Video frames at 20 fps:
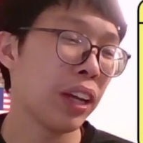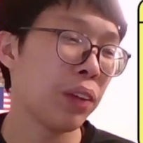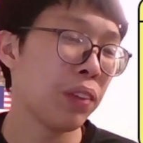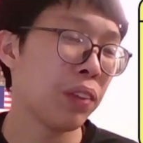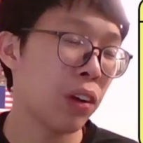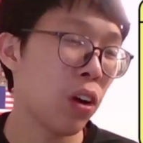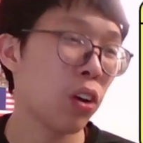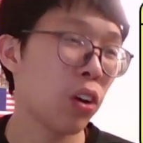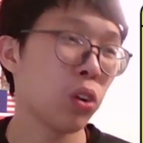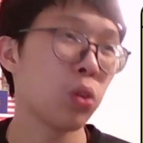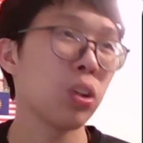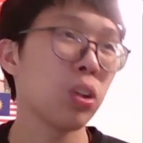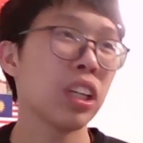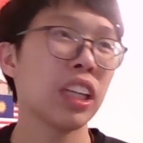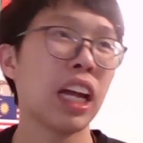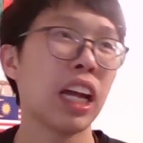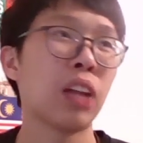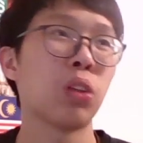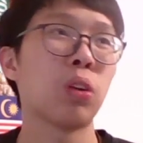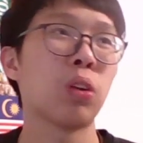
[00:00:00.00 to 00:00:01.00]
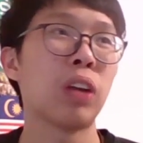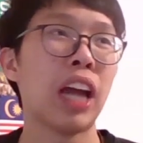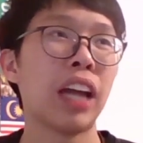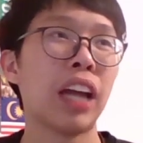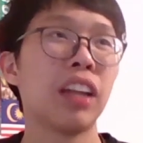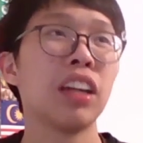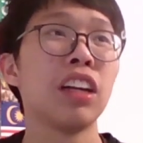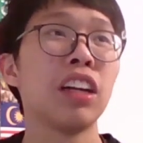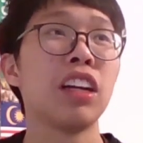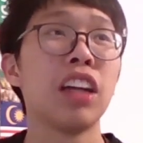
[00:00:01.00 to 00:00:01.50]
we got a good start to that,
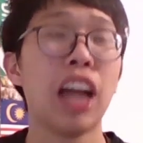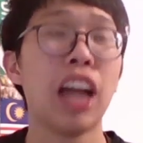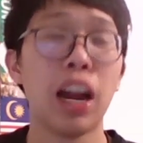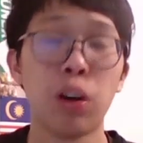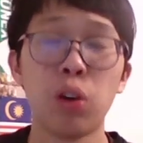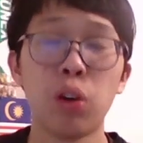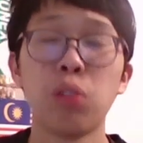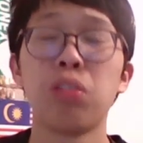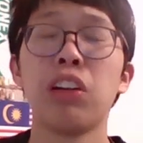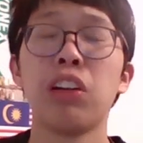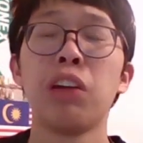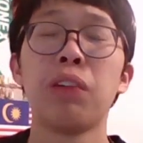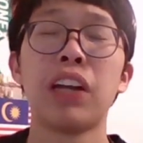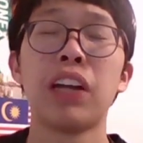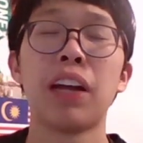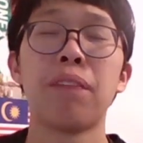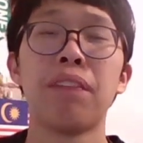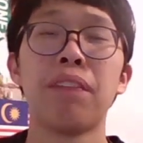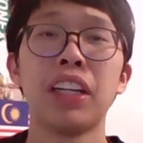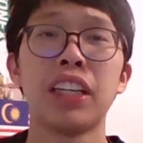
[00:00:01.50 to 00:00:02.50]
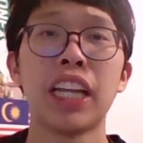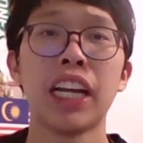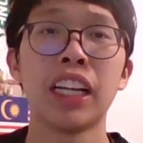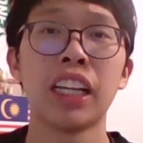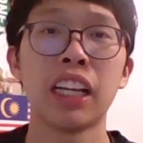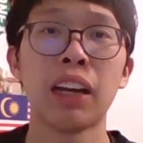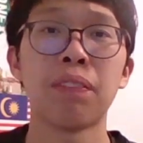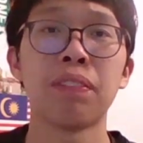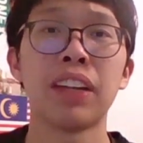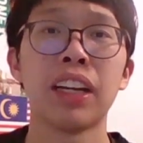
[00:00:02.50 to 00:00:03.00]
and hopefully we can maintain
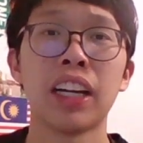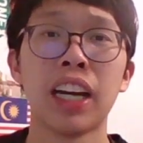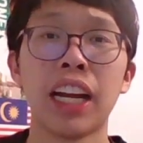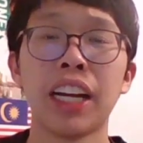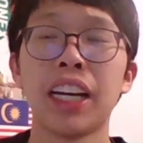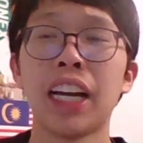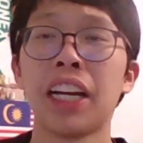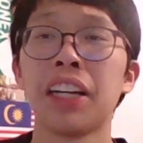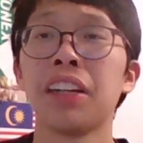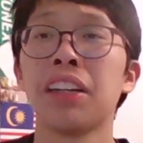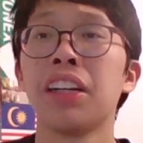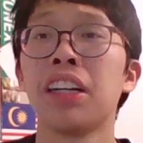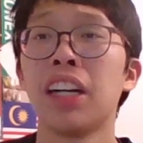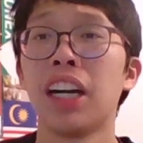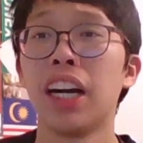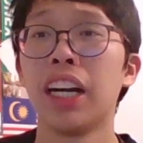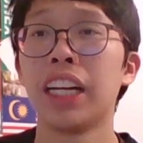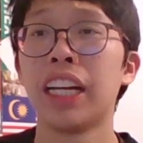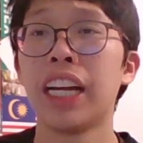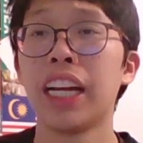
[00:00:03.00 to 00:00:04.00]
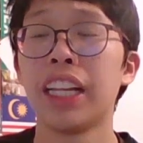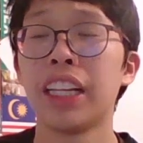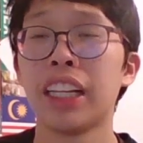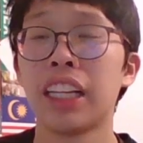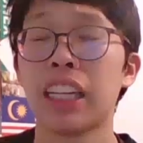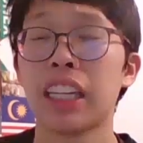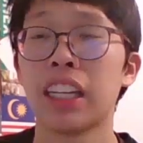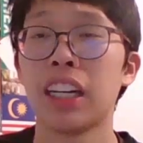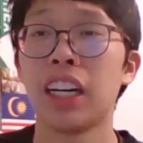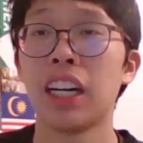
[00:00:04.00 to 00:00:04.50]
something like that
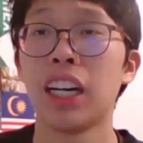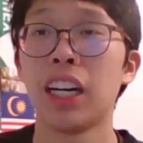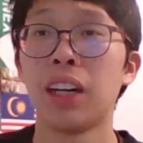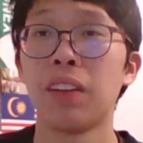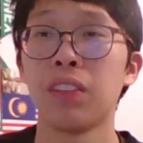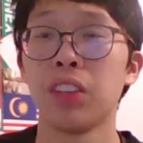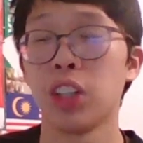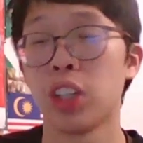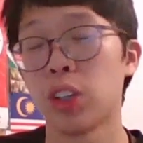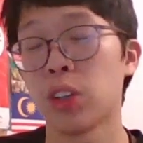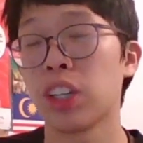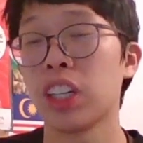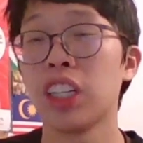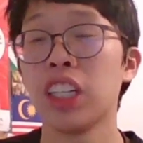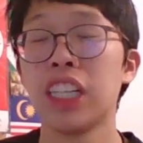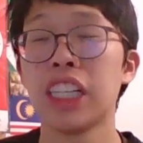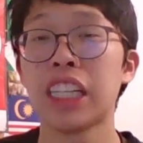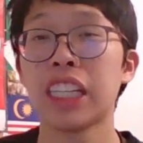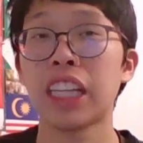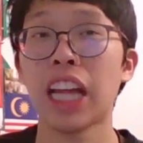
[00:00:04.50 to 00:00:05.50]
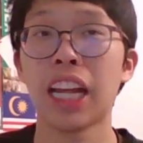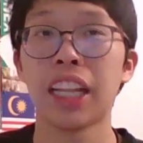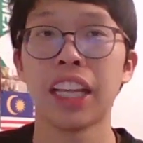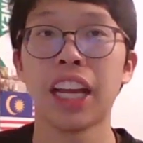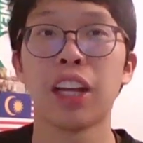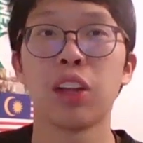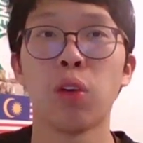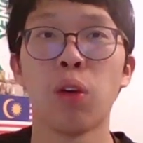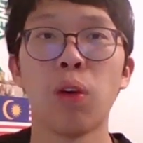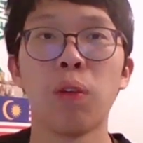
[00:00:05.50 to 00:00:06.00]
against um, you know Kyrgyzstan
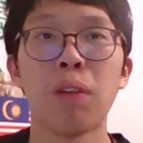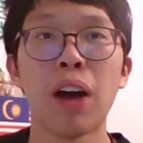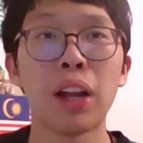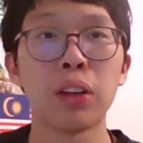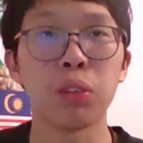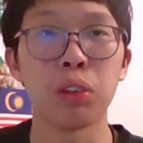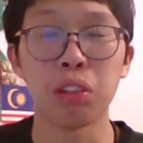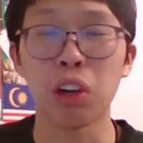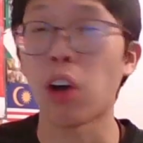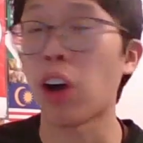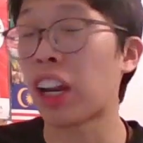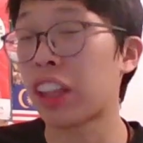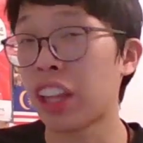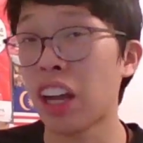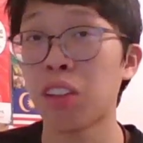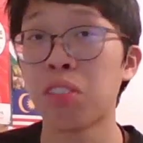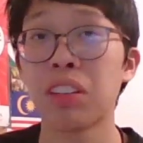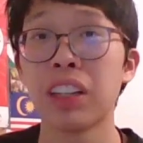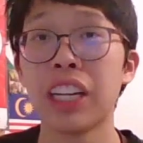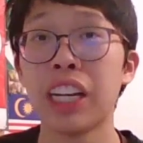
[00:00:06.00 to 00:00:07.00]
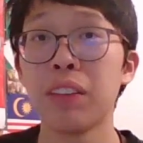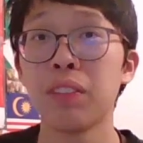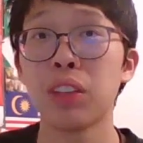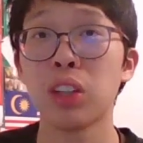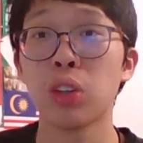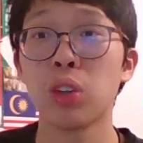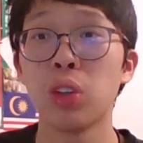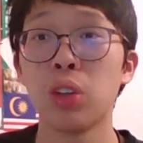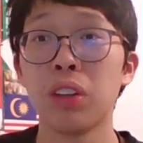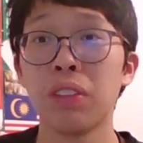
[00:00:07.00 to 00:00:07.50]
and Oman. We've got tougher games
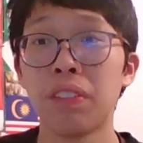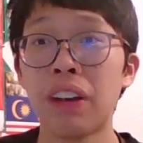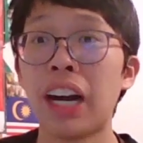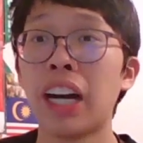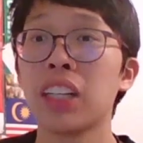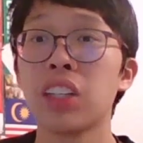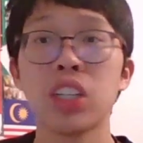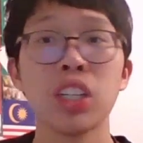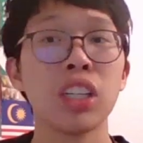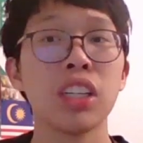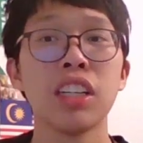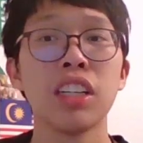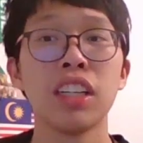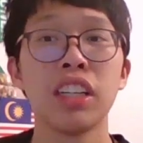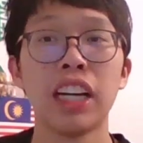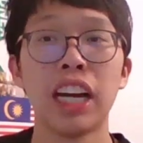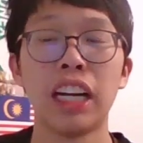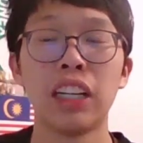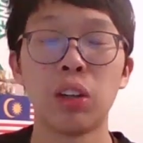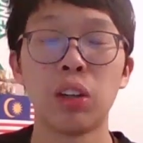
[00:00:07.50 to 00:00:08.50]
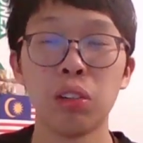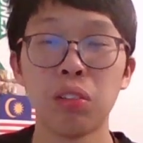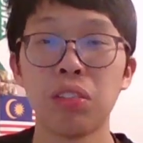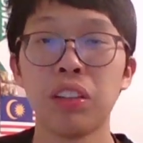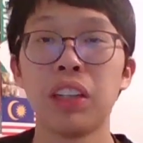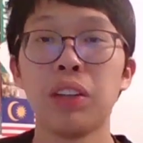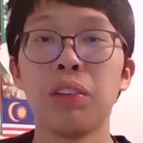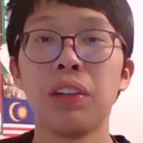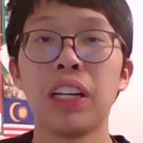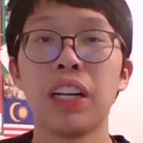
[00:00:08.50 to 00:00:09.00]
to go in March, and
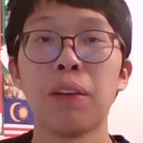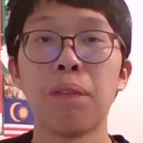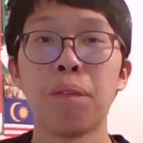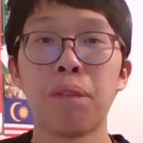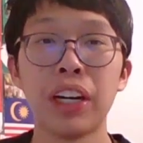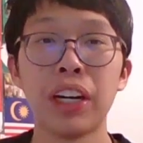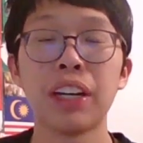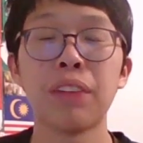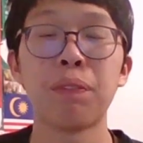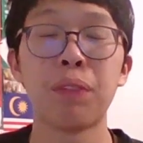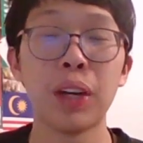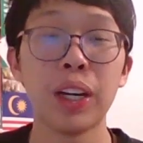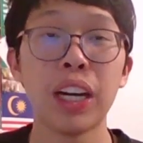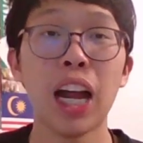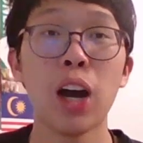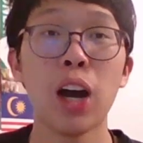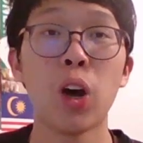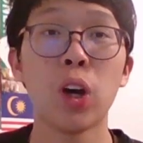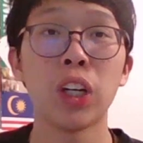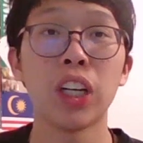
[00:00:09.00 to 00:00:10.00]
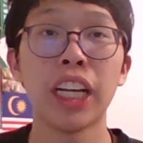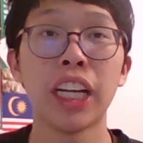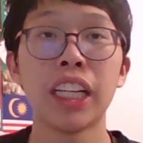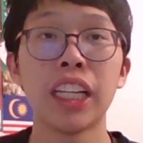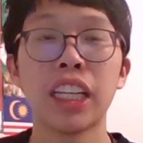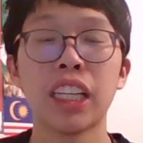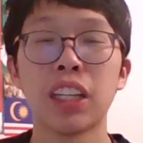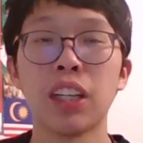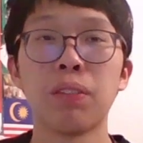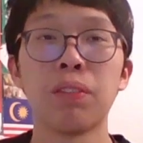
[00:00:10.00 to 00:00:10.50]
hopefully we can bring bring that on
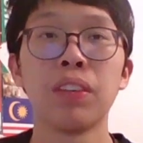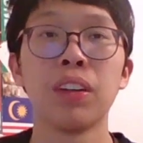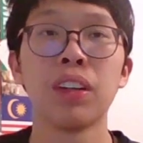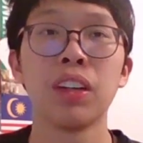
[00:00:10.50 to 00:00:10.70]
against them.